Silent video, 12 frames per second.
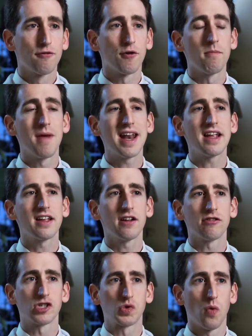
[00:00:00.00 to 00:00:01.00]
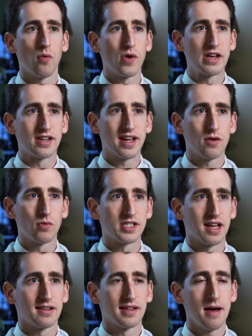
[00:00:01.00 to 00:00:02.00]
For many years, what we did
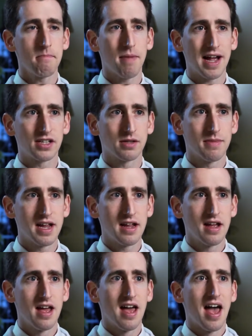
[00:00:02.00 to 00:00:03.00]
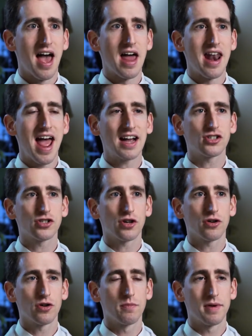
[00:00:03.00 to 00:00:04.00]
was a lumpectomy and
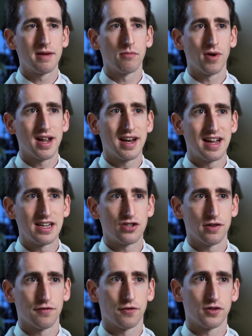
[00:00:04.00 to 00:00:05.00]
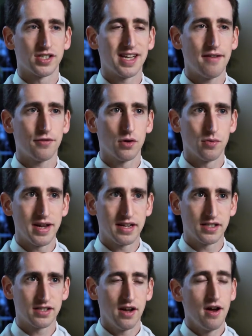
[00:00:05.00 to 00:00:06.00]
external beam radiation for several
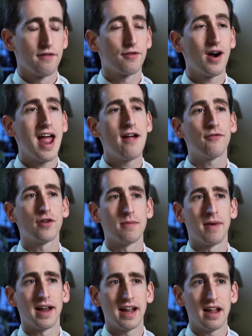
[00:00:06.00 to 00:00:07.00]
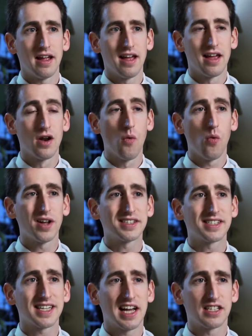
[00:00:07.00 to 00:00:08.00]
weeks for everybody in a
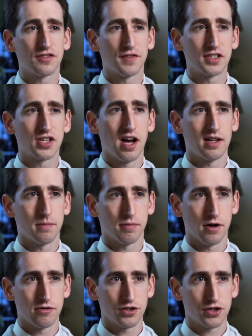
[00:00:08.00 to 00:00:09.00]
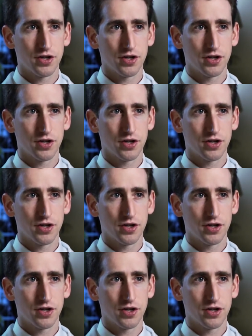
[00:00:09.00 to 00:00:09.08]
one-size-fits-all approach.